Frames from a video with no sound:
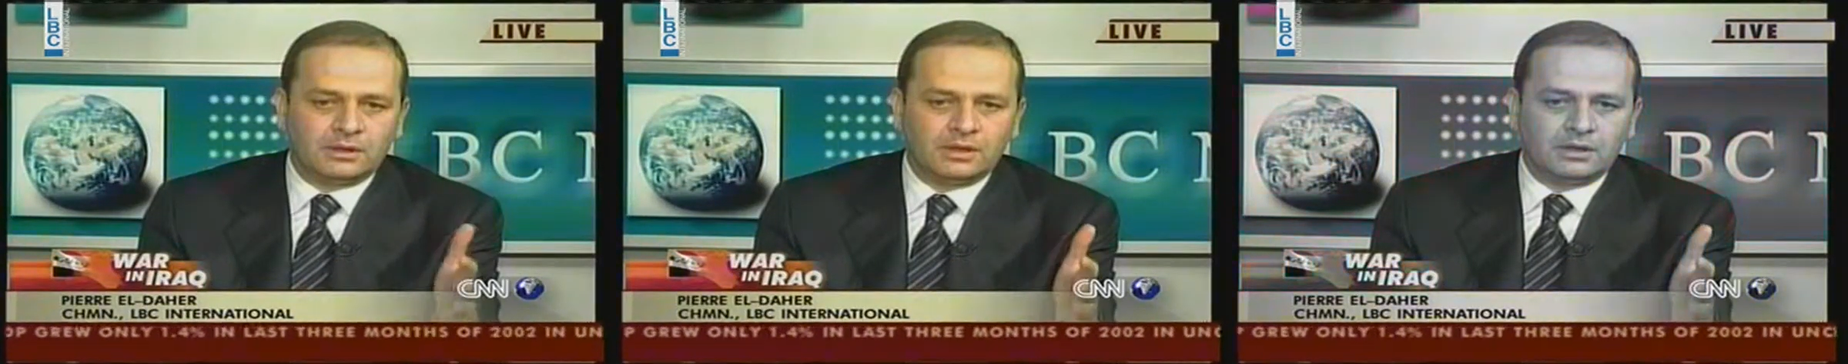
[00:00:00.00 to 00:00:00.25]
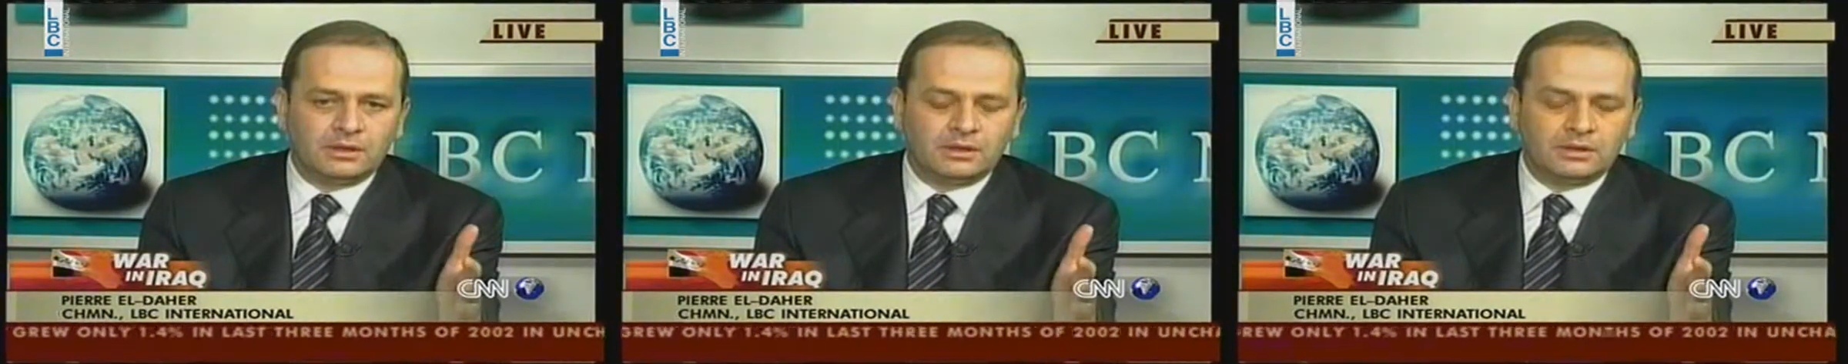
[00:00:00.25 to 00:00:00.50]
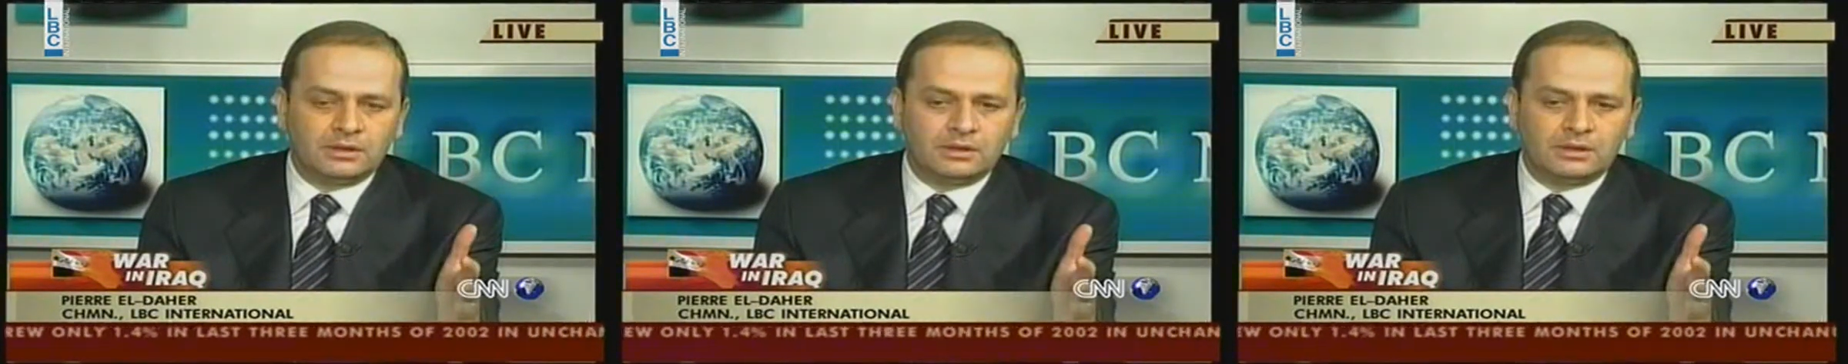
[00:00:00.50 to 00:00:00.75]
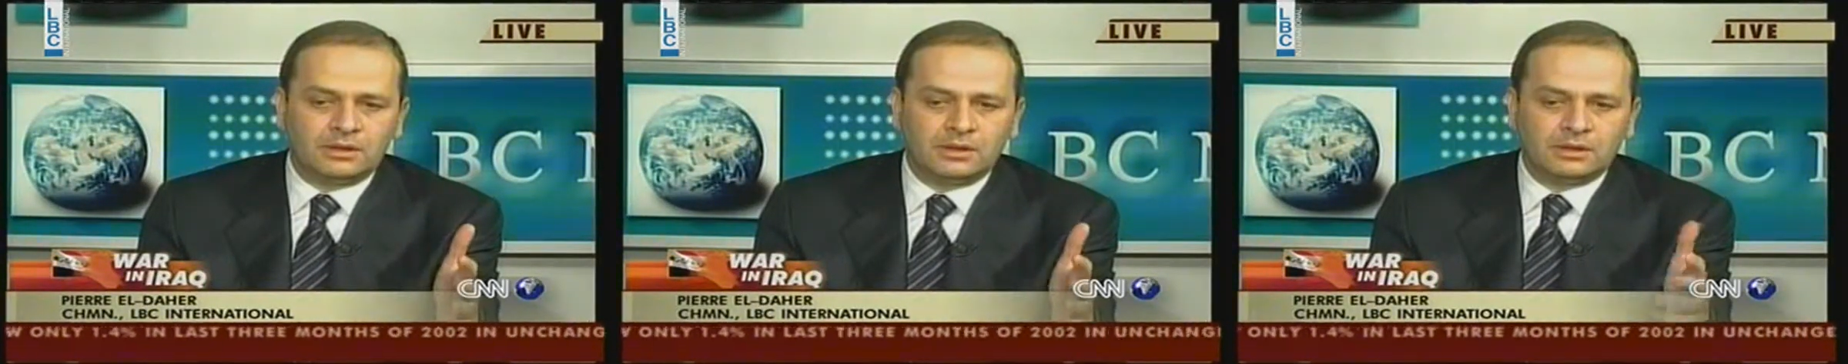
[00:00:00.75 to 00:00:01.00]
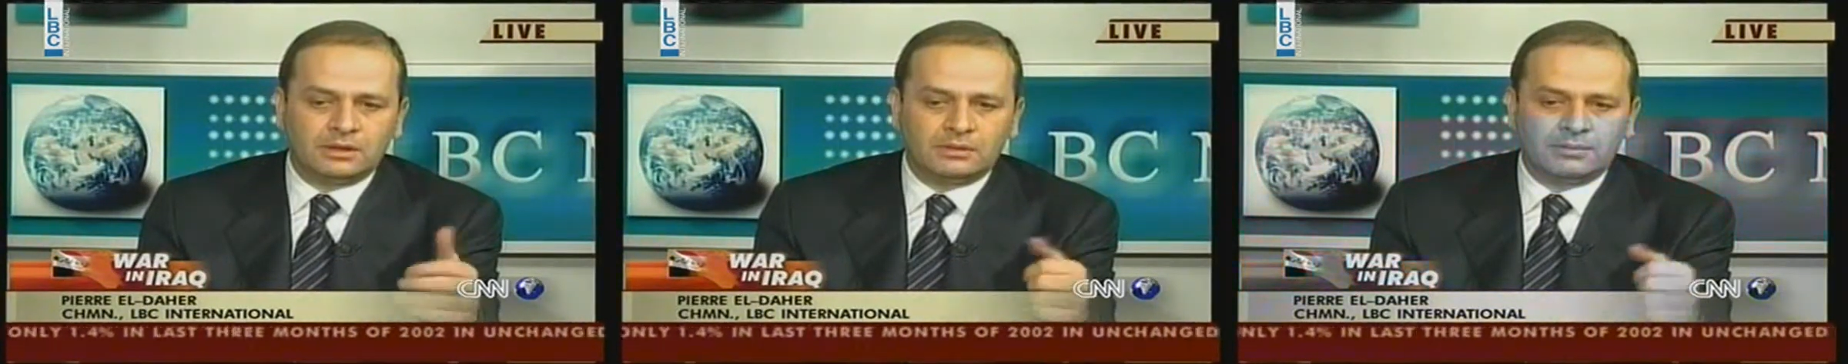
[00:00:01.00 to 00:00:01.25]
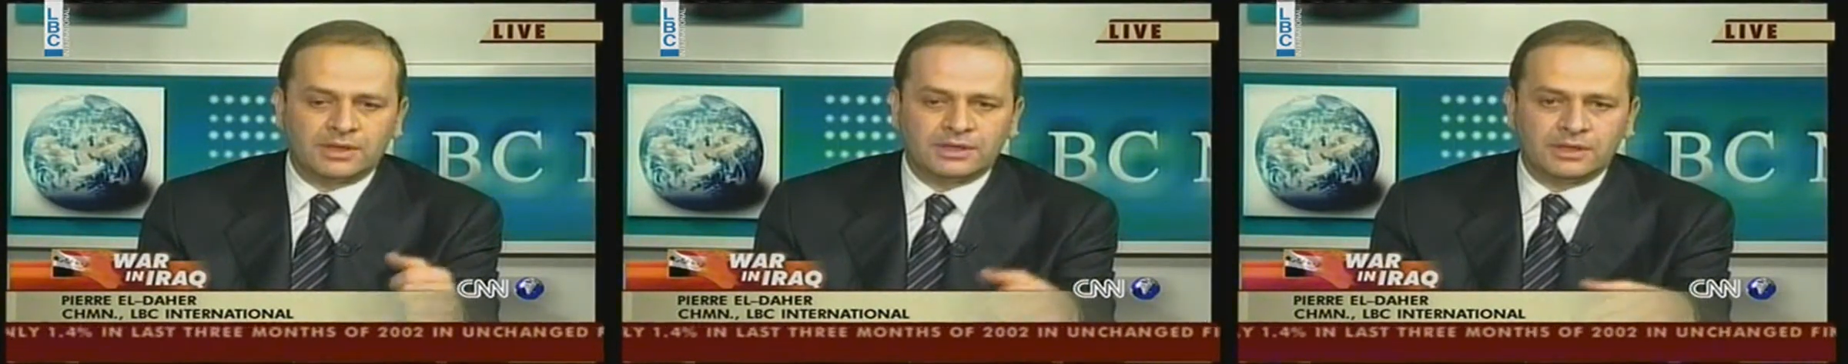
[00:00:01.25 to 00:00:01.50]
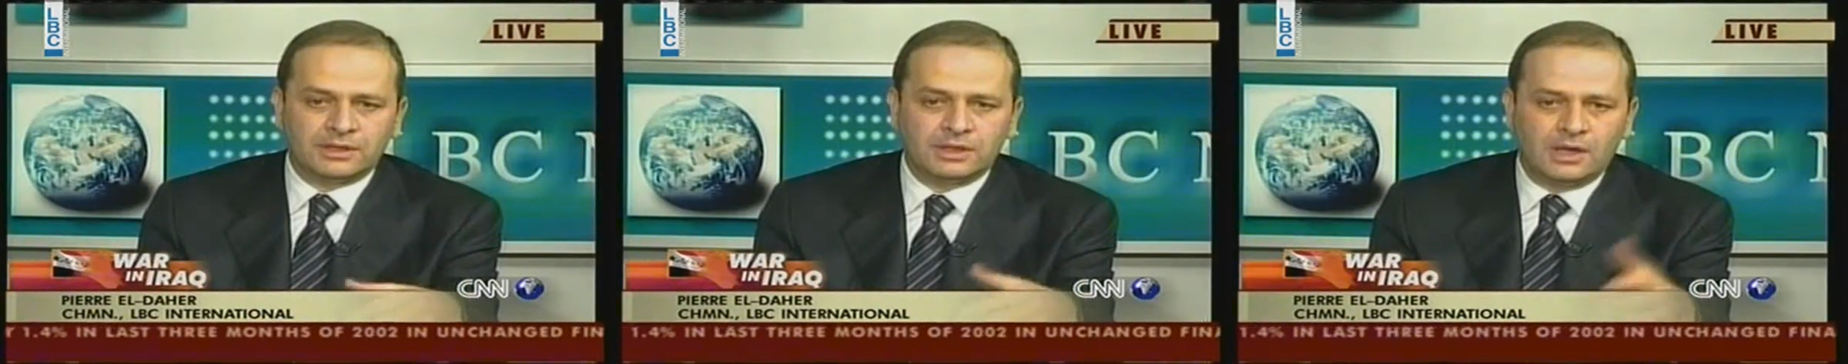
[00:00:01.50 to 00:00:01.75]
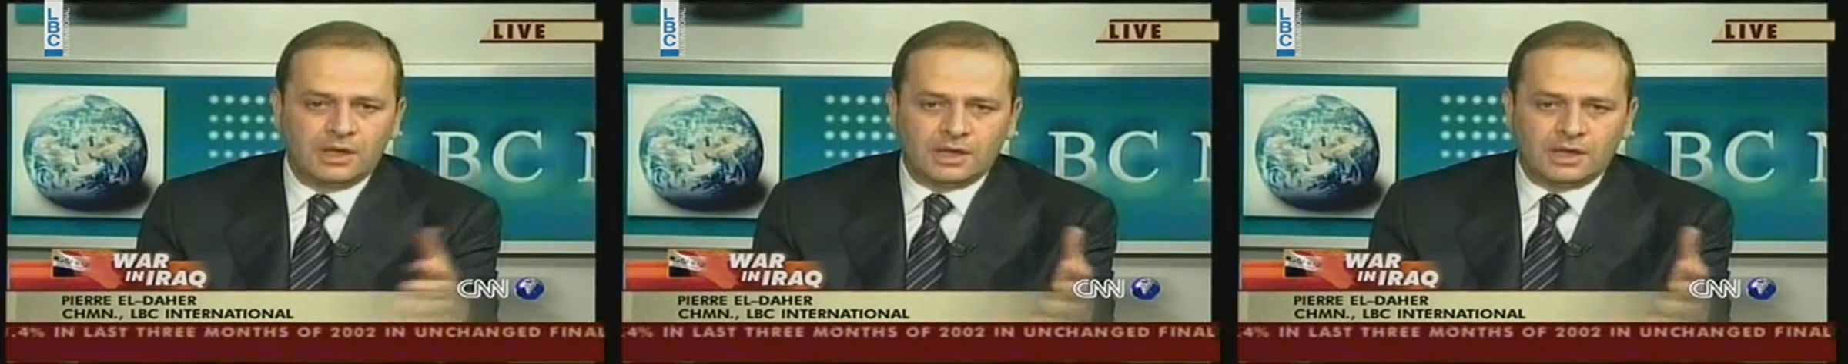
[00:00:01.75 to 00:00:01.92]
in Baghdad.